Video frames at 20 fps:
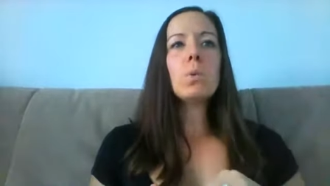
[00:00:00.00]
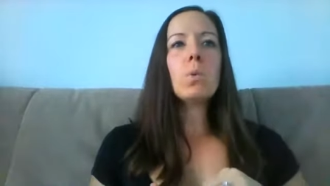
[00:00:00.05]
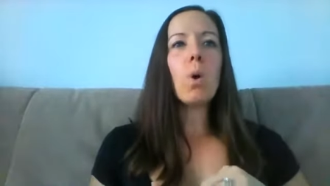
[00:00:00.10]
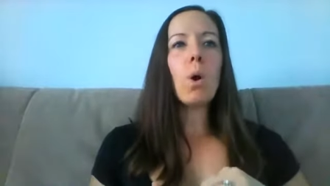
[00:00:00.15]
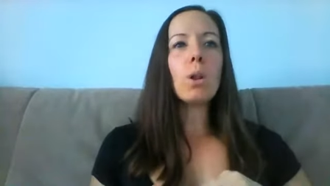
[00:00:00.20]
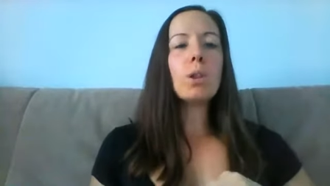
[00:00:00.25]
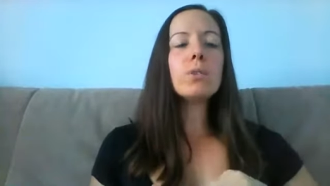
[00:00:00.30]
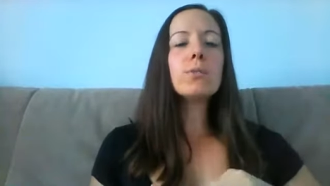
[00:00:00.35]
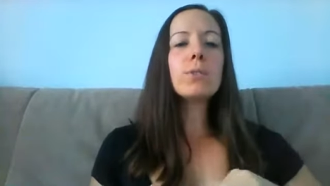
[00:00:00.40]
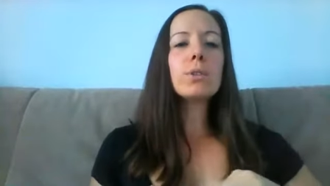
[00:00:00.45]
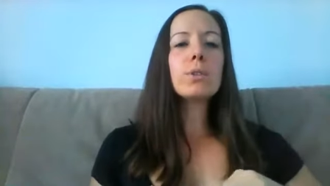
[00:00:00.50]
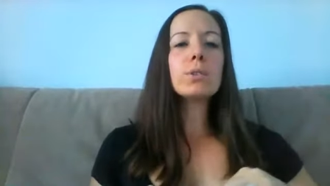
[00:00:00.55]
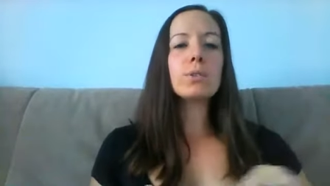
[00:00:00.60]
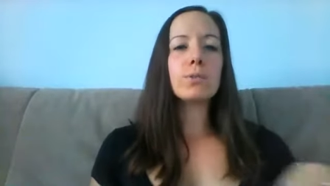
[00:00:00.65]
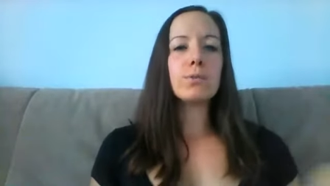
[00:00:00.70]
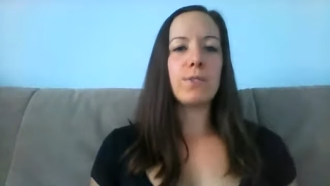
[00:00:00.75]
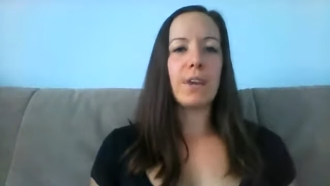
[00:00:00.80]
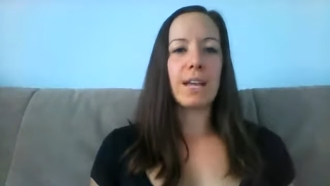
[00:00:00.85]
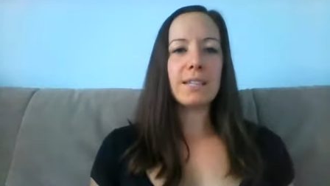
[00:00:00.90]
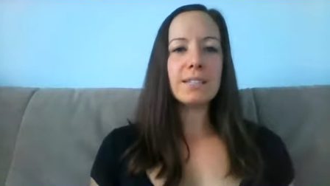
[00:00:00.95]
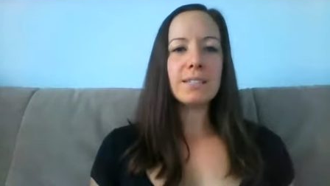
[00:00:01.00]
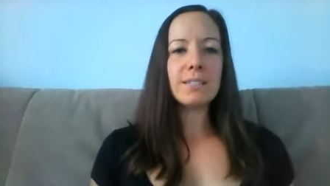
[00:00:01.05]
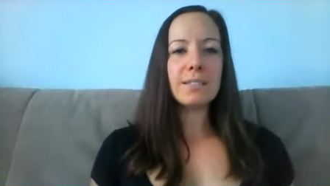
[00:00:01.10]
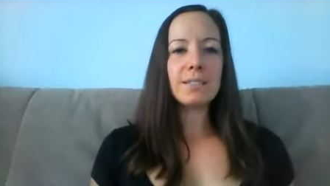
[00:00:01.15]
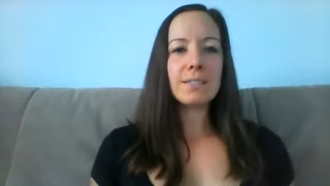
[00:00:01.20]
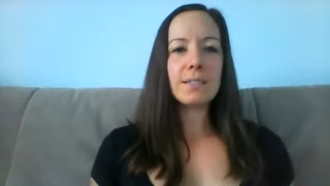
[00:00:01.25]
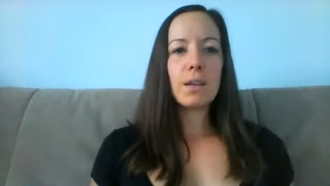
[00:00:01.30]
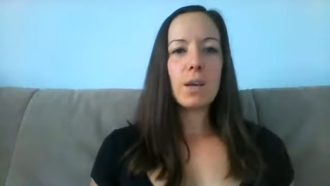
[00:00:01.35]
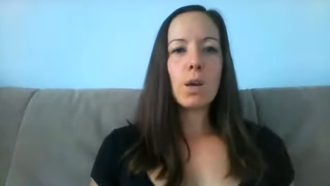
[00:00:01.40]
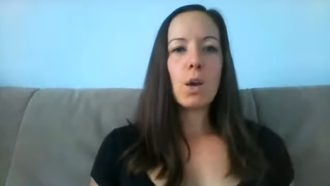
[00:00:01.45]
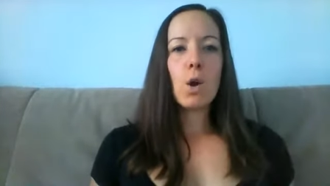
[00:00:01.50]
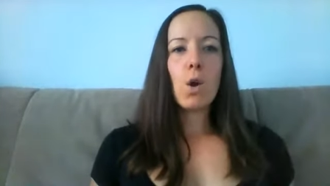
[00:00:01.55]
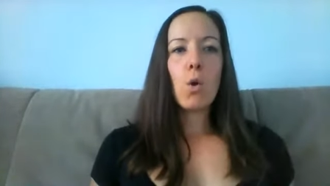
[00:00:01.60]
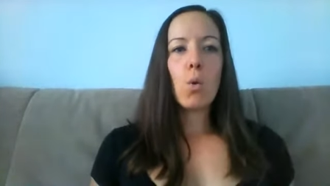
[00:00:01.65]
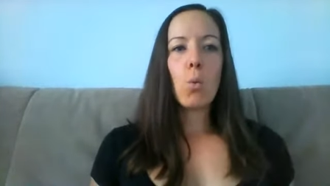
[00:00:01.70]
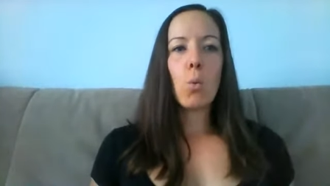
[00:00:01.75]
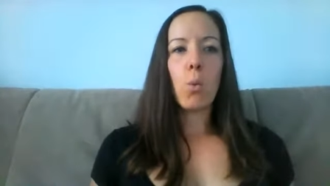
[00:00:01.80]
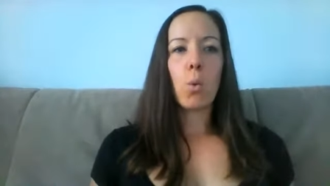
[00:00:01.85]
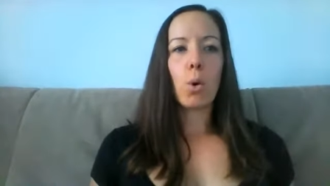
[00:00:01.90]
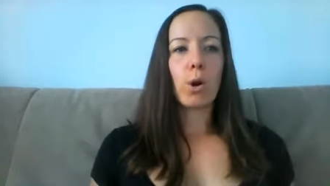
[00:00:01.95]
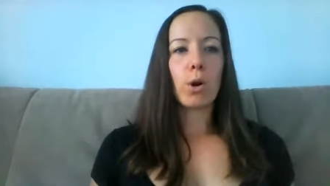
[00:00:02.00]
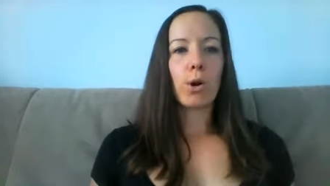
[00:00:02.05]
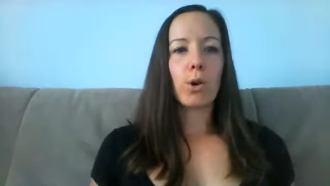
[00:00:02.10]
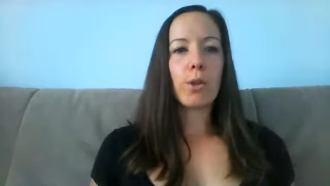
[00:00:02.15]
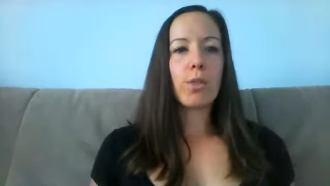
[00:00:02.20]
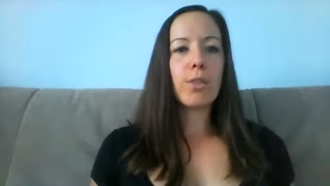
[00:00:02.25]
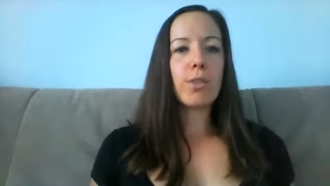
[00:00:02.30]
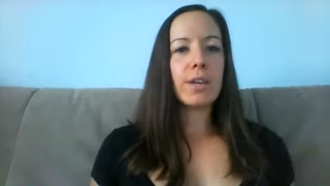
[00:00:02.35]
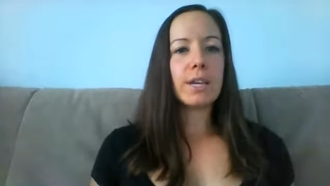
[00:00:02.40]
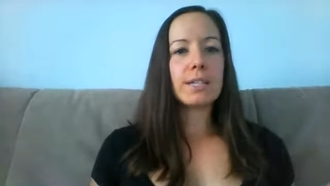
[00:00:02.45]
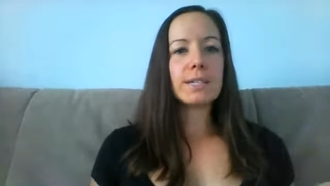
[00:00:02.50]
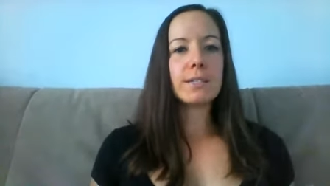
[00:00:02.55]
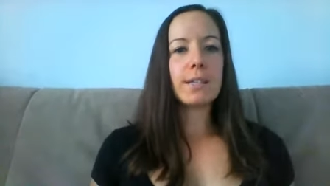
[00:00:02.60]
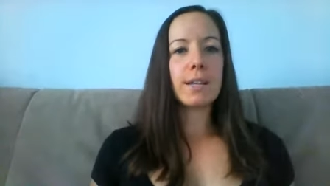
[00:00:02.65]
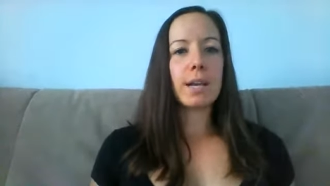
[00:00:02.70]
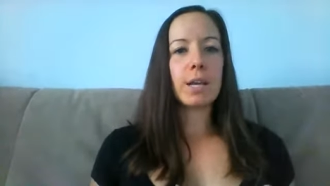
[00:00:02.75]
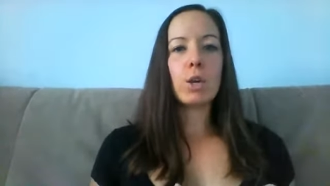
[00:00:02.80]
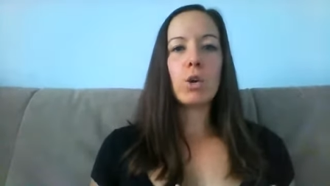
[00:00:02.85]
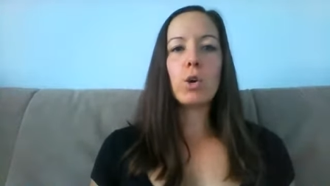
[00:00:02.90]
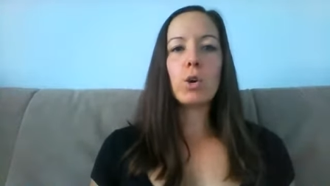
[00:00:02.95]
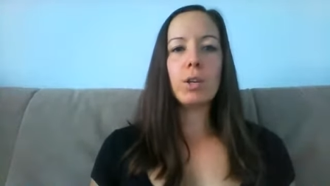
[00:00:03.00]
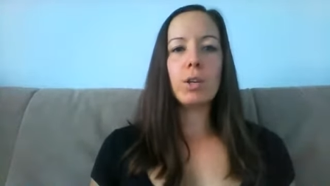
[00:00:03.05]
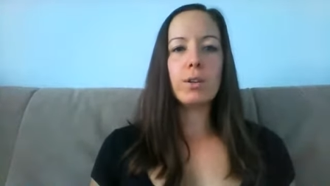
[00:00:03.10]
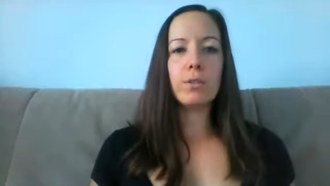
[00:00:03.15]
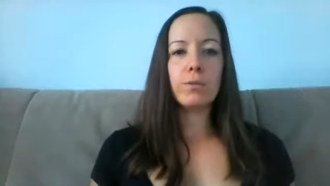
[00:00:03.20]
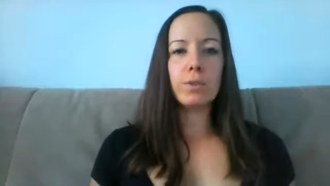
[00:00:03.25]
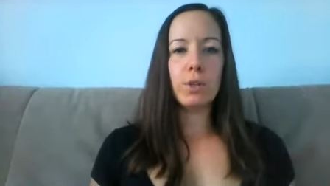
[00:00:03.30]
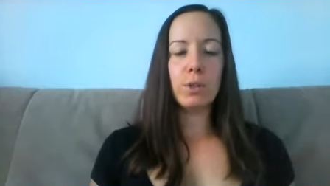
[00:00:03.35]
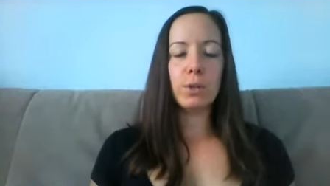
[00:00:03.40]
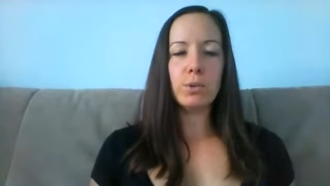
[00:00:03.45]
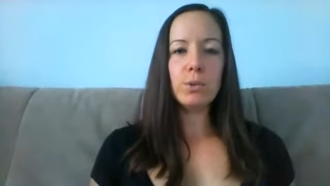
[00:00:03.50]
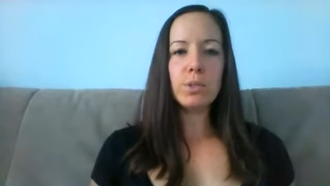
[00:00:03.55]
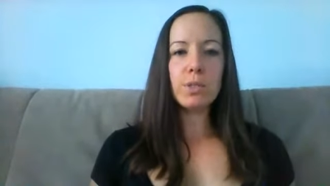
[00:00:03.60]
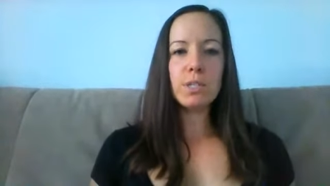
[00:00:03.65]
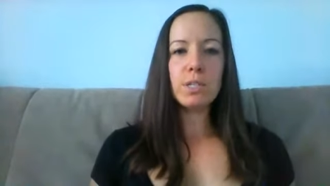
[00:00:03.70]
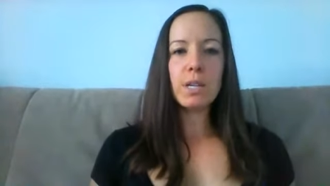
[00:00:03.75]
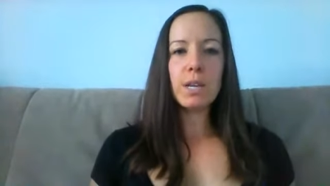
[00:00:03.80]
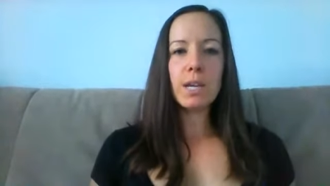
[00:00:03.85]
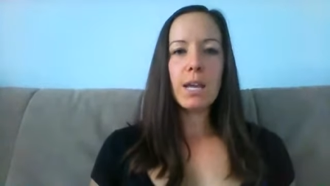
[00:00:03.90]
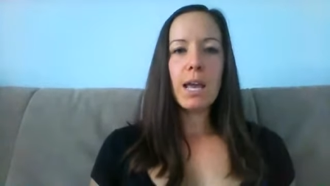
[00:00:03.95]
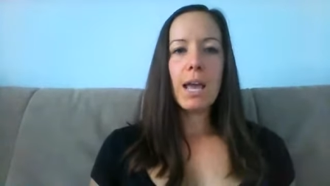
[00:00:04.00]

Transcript: All of those events were things that I could have used